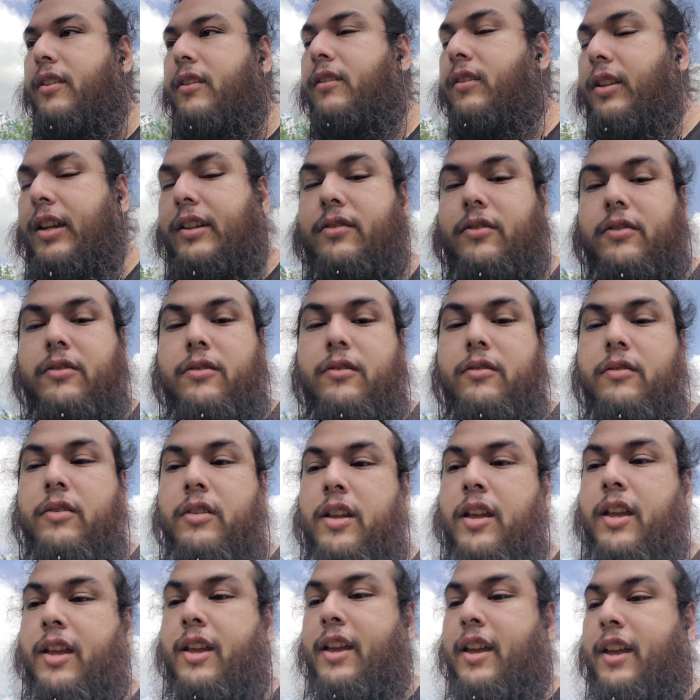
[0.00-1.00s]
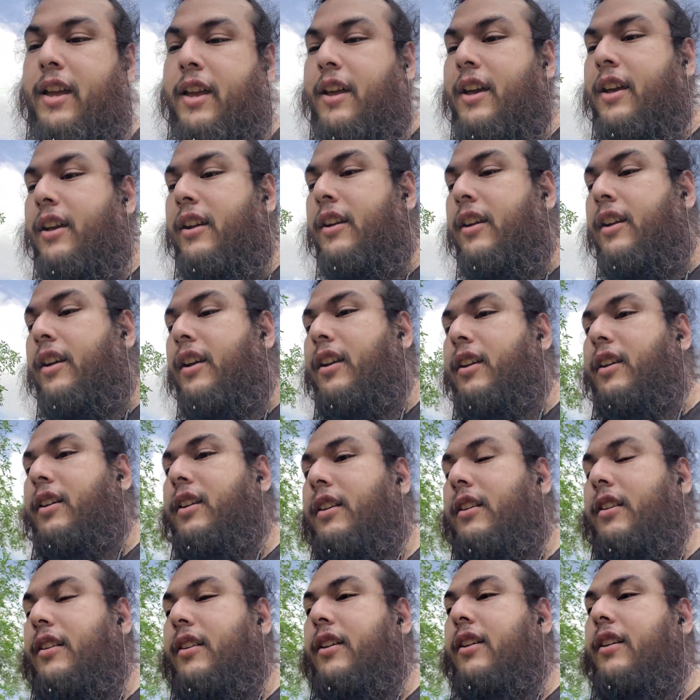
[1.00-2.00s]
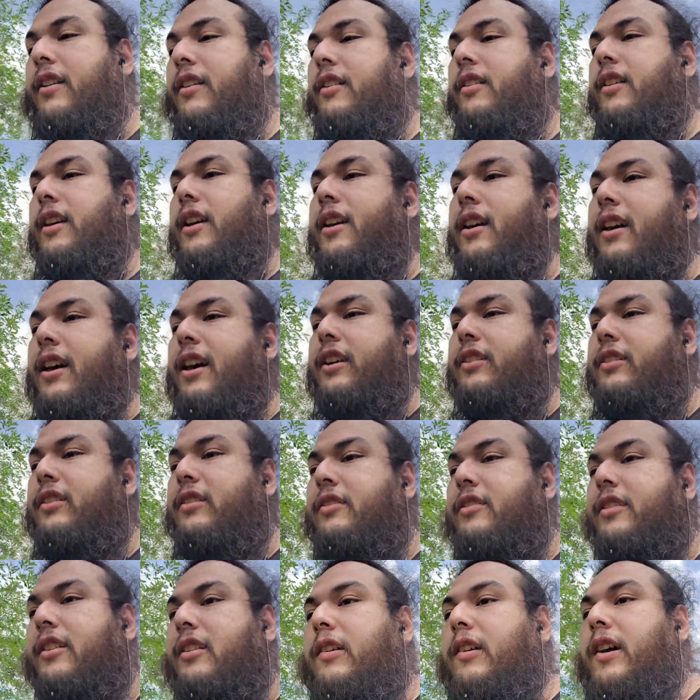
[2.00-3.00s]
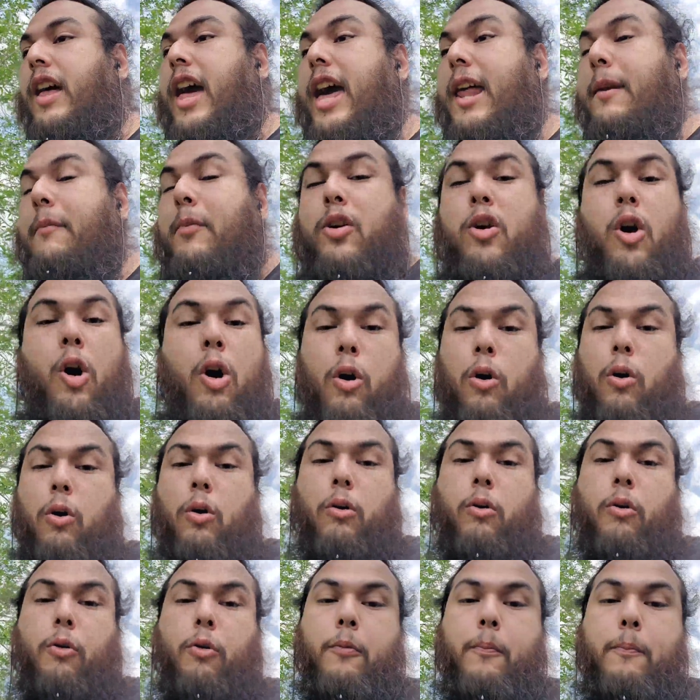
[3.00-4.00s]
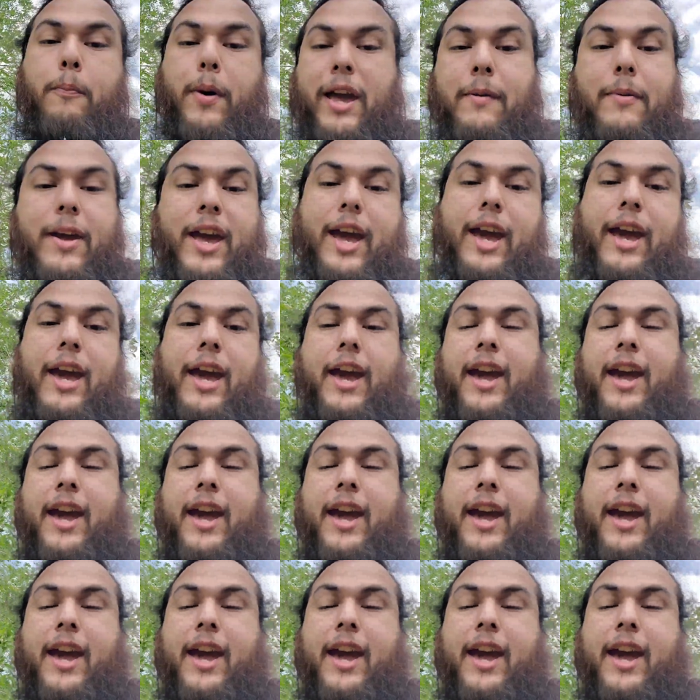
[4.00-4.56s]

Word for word: You know, that's cool. And the other day, I actually saw Adam Cole, baby.